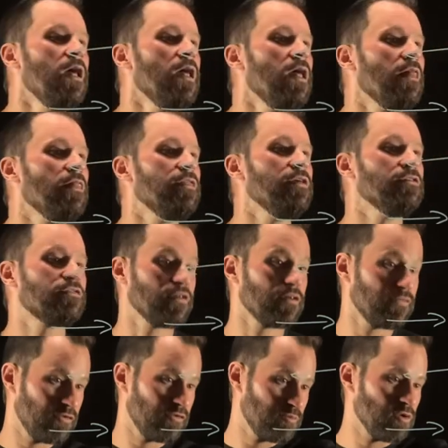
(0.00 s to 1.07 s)
these
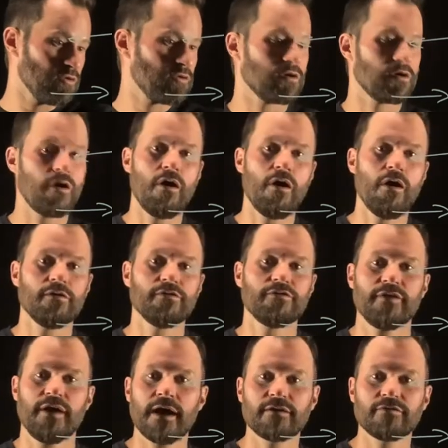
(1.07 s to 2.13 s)
service broker calls
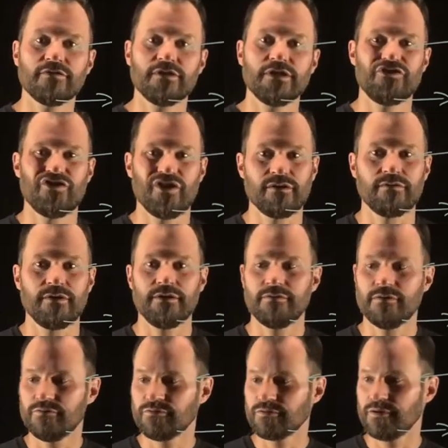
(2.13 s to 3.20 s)
to actually generate
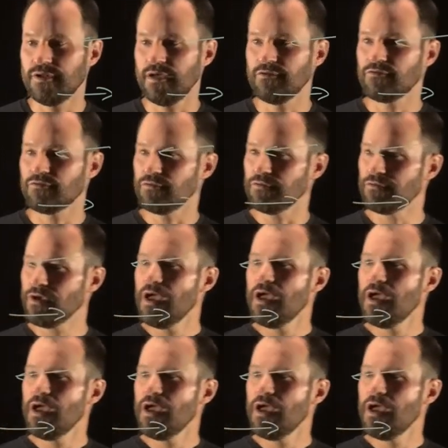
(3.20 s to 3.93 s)
those credentials.